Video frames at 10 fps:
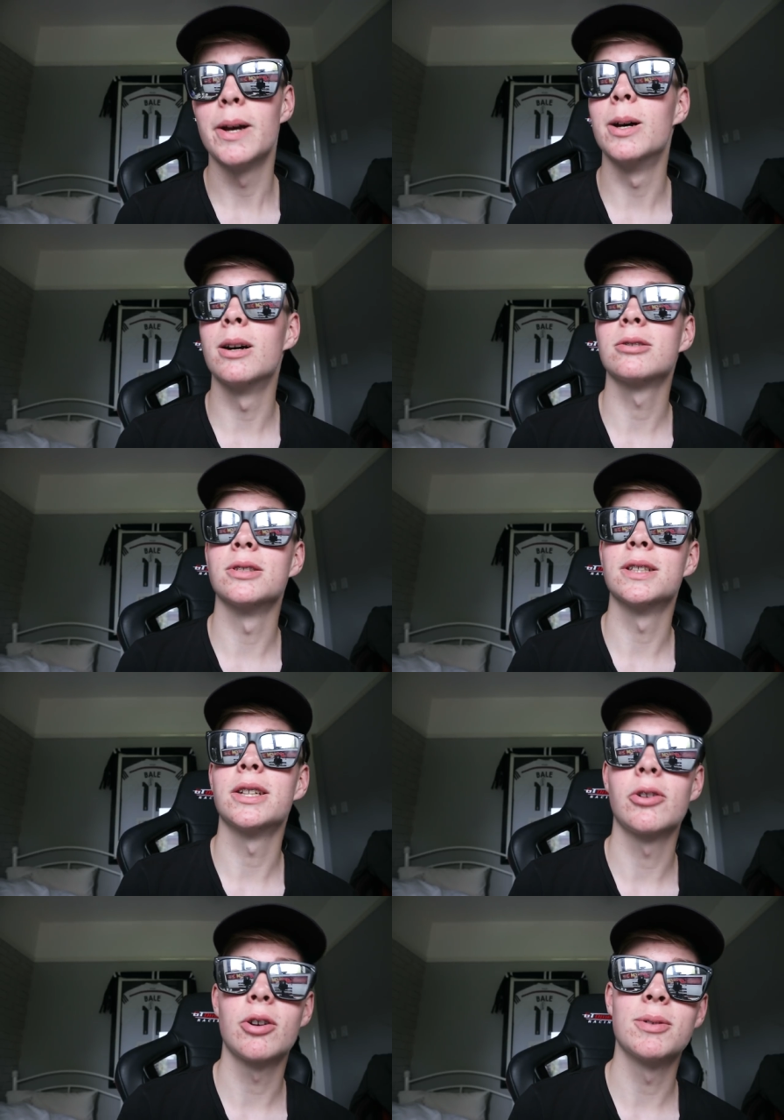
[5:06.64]
Uh, I was going to say
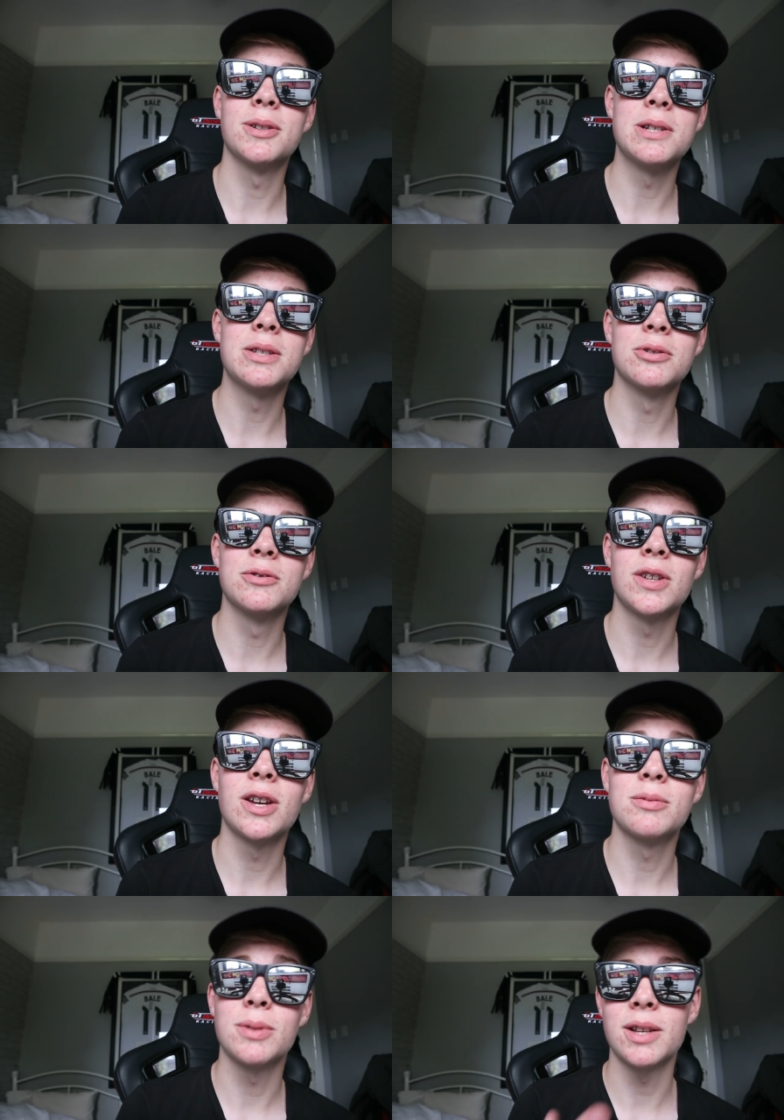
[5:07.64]
go comment on eTool's
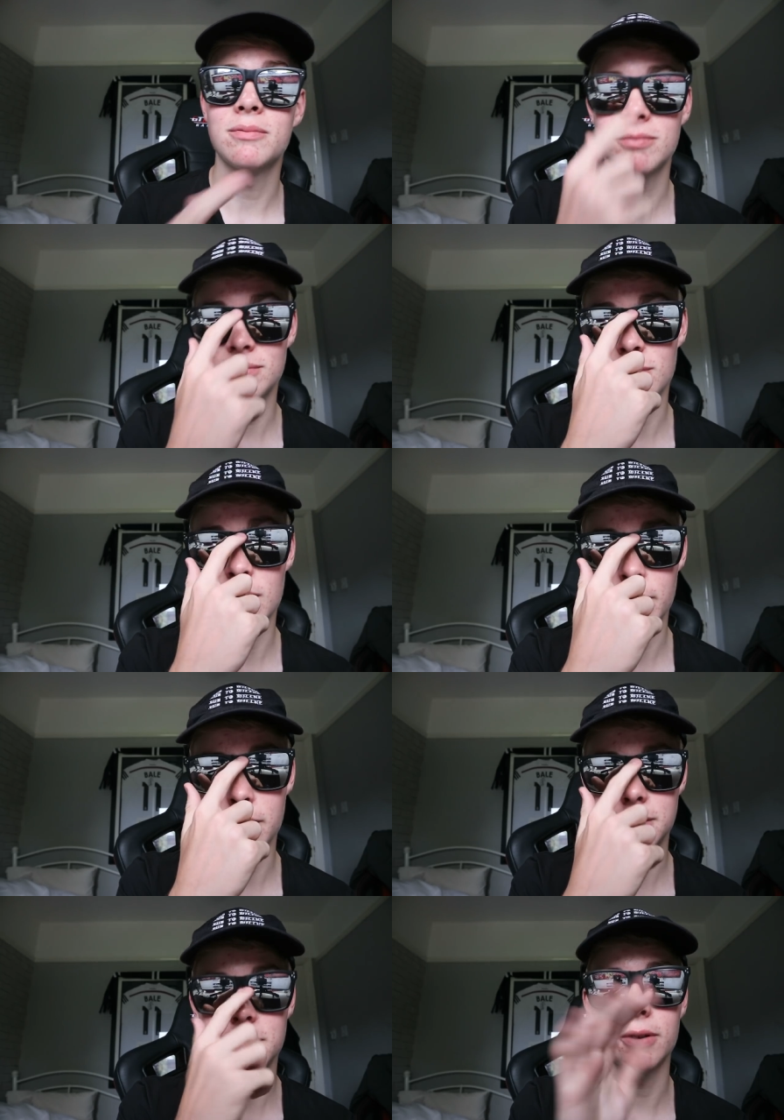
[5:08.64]
videos, but then, my
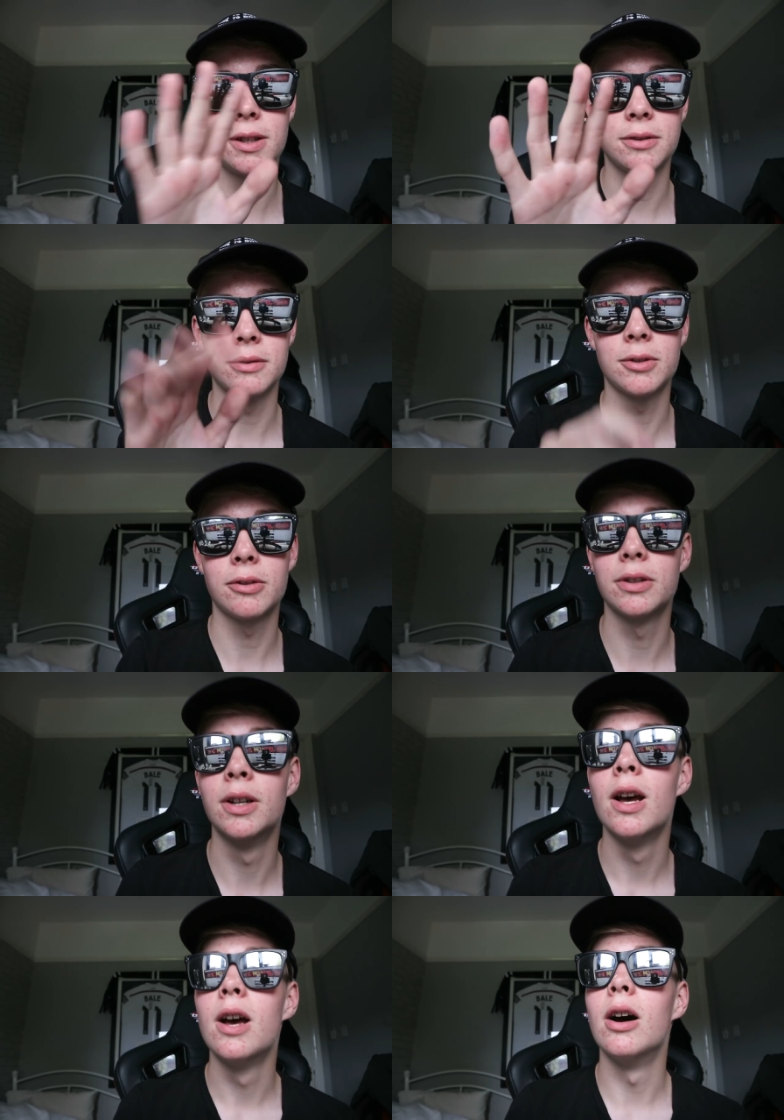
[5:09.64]
bad, sorry eTool, I'm joking.
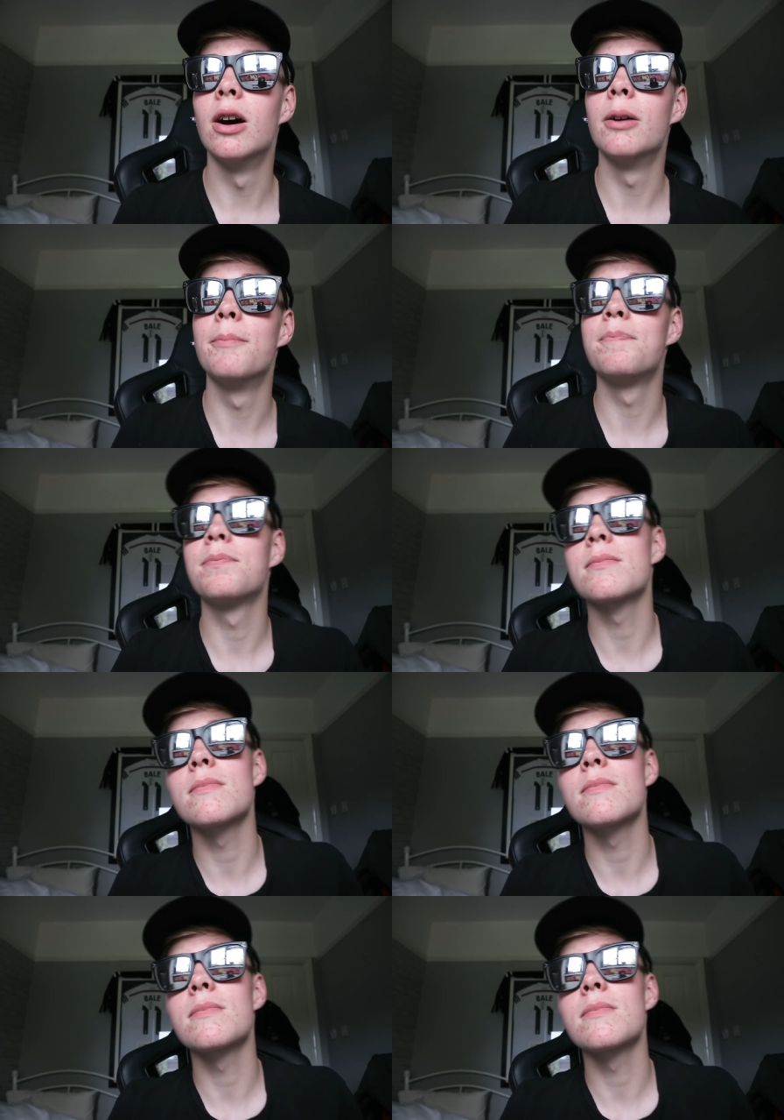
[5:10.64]
Um,